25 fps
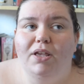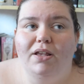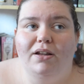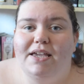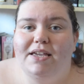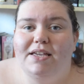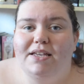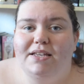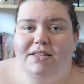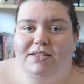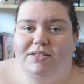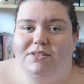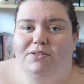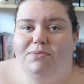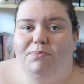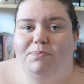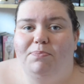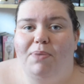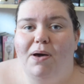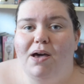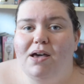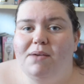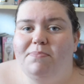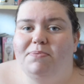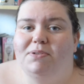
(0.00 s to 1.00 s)
He's
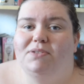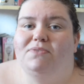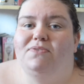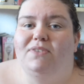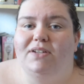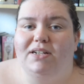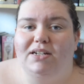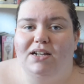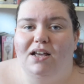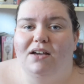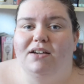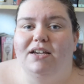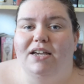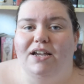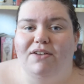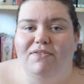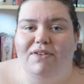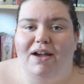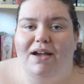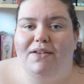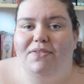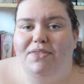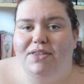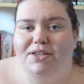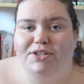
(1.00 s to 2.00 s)
purposefully lugging
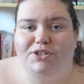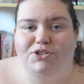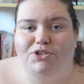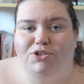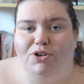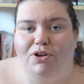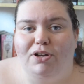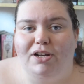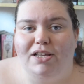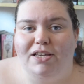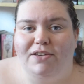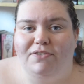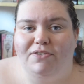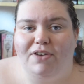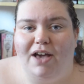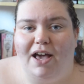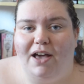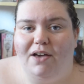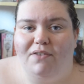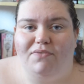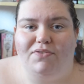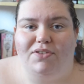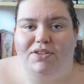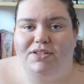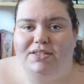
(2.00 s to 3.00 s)
around this trolley
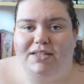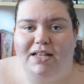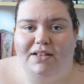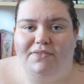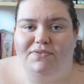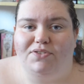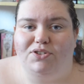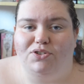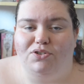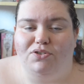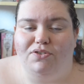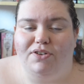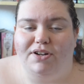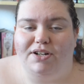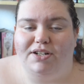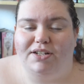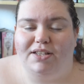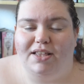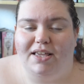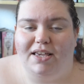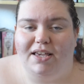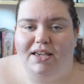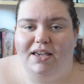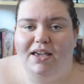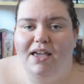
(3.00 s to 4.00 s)
out of the self-storage
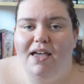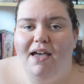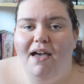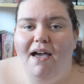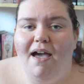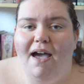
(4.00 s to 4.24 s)
thing,